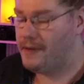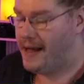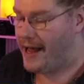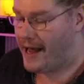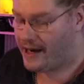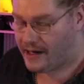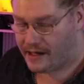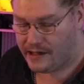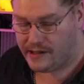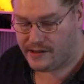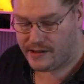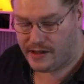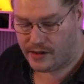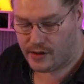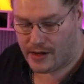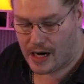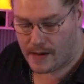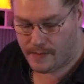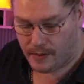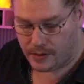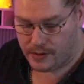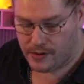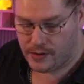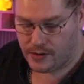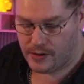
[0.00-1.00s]
Hackers are
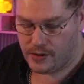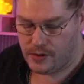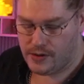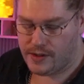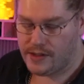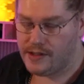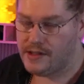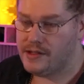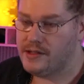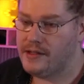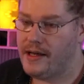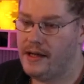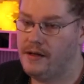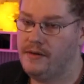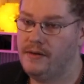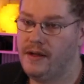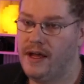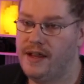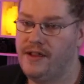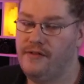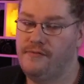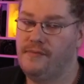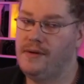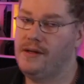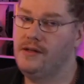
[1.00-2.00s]
able to do this, and
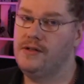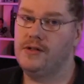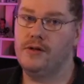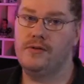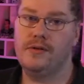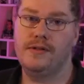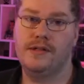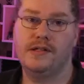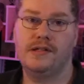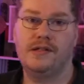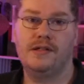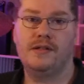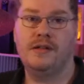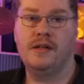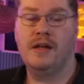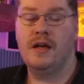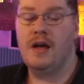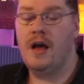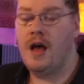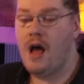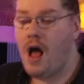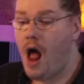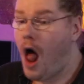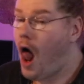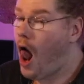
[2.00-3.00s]
they've been doing this
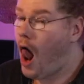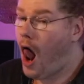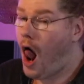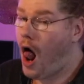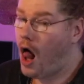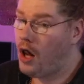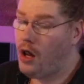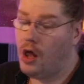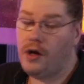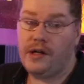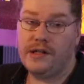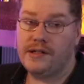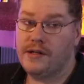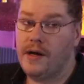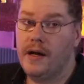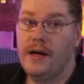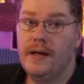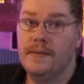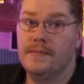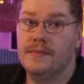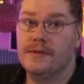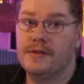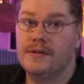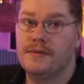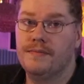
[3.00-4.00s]
a lot of
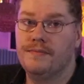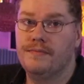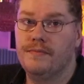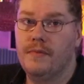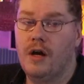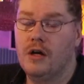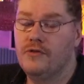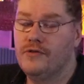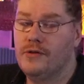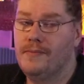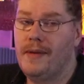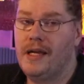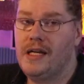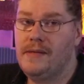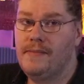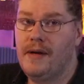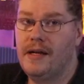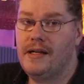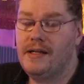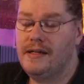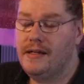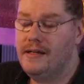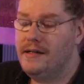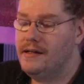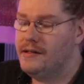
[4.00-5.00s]
times over many,
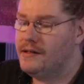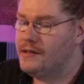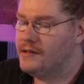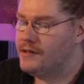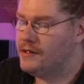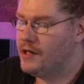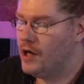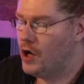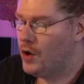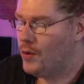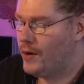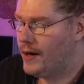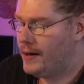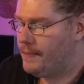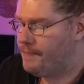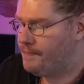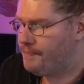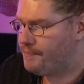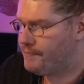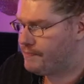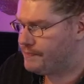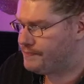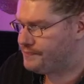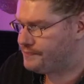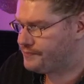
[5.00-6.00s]
many years.
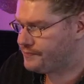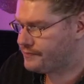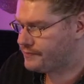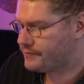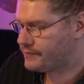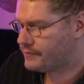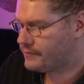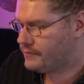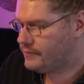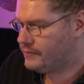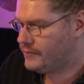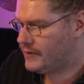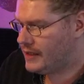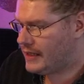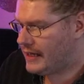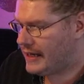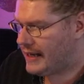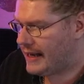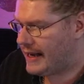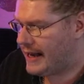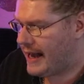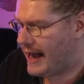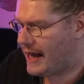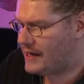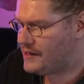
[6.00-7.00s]
So,
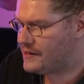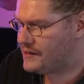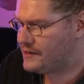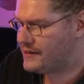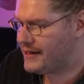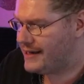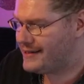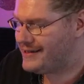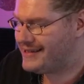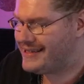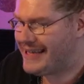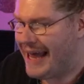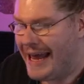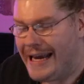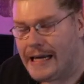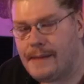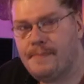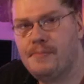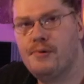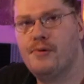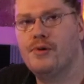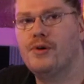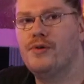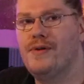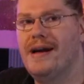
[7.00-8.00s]
as
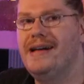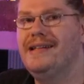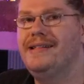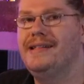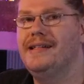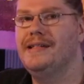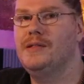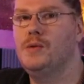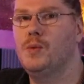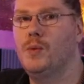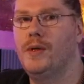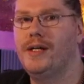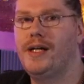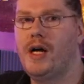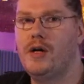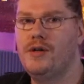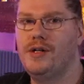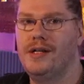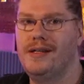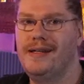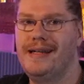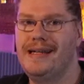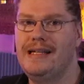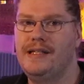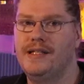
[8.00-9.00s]
tech progresses, we're going
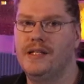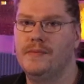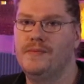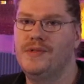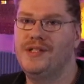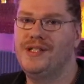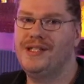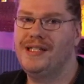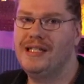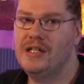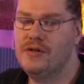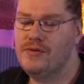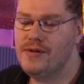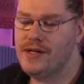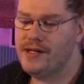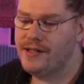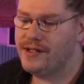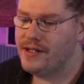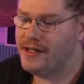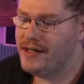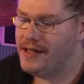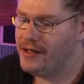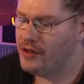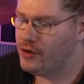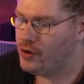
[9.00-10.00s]
to need some
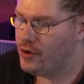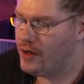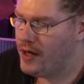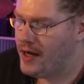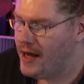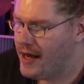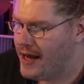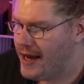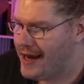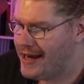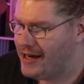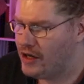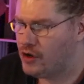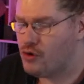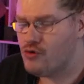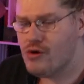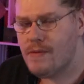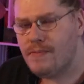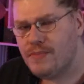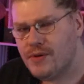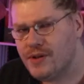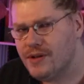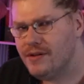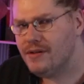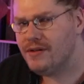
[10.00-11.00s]
serious
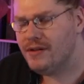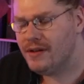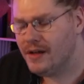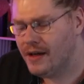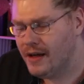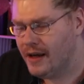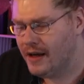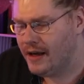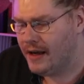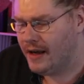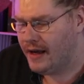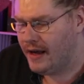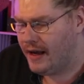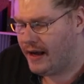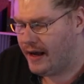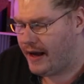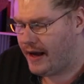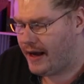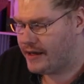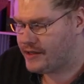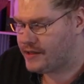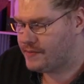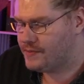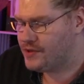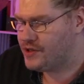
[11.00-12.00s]
encryption,
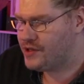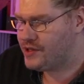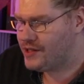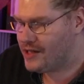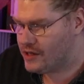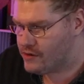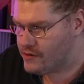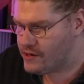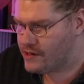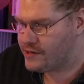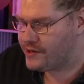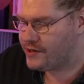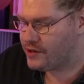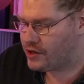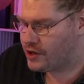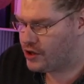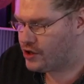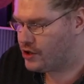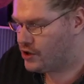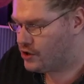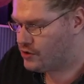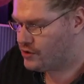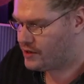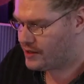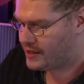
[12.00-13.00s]
some serious
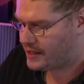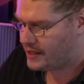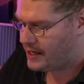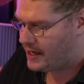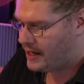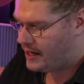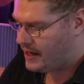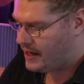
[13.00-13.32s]
security